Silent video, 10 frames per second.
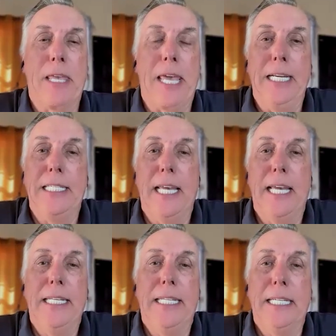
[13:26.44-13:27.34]
Kennedy
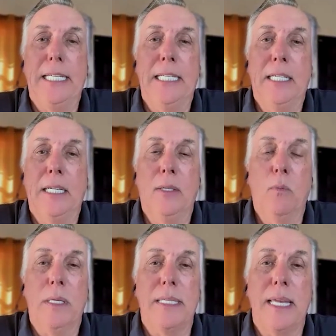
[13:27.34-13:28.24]
said
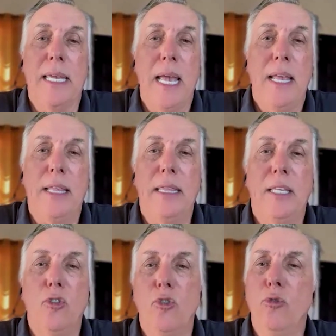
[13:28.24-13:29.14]
on Wednesday that
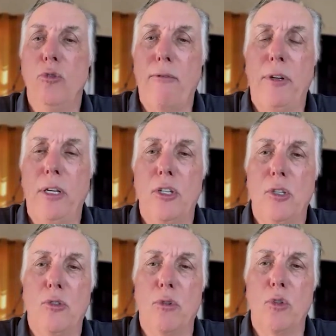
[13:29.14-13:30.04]
these new
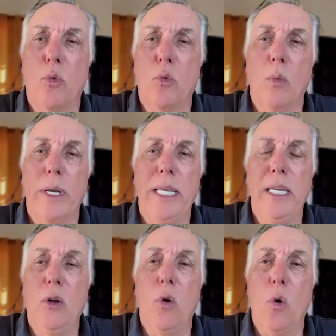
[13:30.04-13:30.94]
definitions restore what
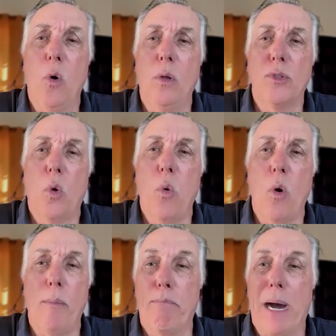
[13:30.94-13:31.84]
he calls,
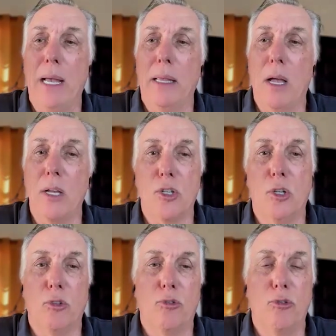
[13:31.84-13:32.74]
quote,
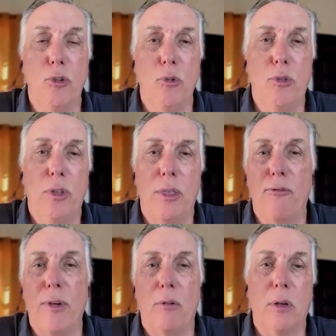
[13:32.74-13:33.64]
biological truth to the
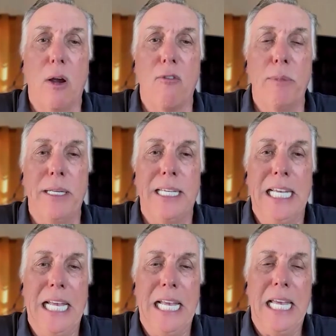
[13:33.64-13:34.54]
federal government.